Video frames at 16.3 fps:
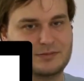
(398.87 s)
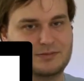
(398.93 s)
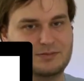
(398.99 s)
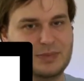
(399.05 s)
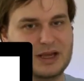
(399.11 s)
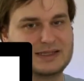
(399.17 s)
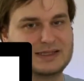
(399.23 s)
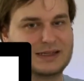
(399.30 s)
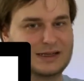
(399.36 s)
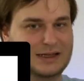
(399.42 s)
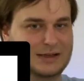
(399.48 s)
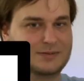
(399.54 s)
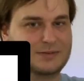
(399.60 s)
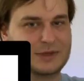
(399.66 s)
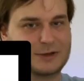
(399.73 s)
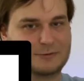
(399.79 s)

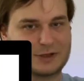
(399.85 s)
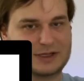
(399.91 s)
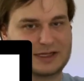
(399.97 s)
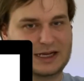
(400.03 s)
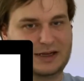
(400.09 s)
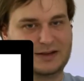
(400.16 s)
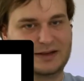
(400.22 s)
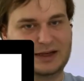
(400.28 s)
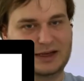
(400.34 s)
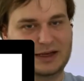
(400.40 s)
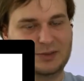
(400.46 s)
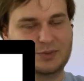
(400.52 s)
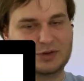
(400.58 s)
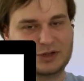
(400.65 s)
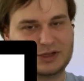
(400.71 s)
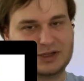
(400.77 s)
Basically, it will take the
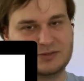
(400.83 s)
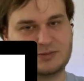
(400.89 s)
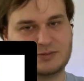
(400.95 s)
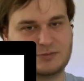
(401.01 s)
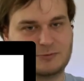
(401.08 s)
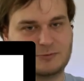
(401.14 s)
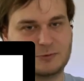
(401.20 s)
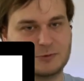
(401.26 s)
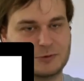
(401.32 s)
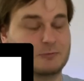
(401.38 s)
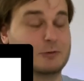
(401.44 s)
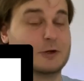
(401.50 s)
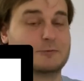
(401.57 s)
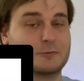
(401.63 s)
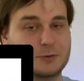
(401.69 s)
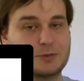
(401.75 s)
input,
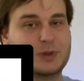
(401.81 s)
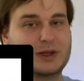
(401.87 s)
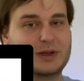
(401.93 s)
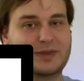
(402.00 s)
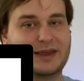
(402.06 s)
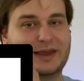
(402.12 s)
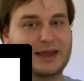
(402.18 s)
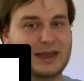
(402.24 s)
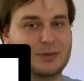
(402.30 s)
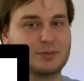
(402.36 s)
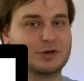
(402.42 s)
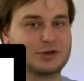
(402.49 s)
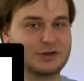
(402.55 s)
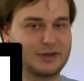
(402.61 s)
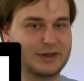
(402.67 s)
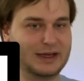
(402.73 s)
what would be the input
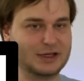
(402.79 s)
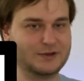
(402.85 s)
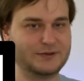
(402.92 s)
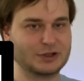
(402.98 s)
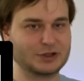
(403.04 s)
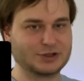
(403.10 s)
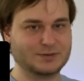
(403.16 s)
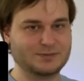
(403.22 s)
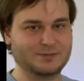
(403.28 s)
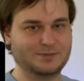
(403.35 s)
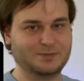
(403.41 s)
to the hash function,